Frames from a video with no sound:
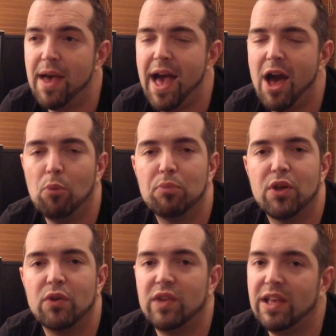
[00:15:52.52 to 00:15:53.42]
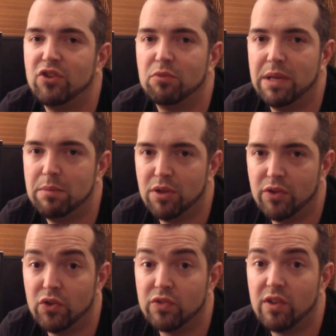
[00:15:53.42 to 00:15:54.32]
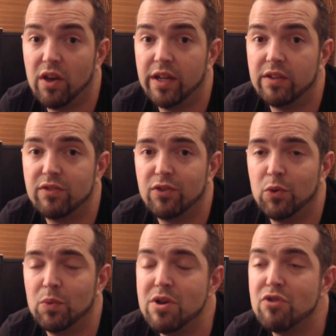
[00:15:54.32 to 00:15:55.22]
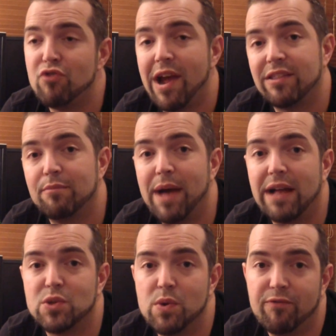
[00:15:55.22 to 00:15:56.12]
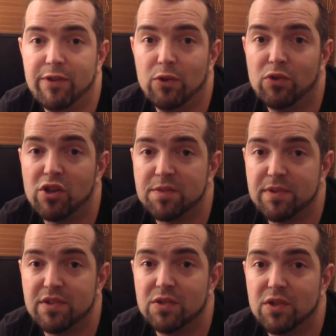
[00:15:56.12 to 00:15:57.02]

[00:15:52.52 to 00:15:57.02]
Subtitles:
help those injured people on your side, to drag them back to a field hospital,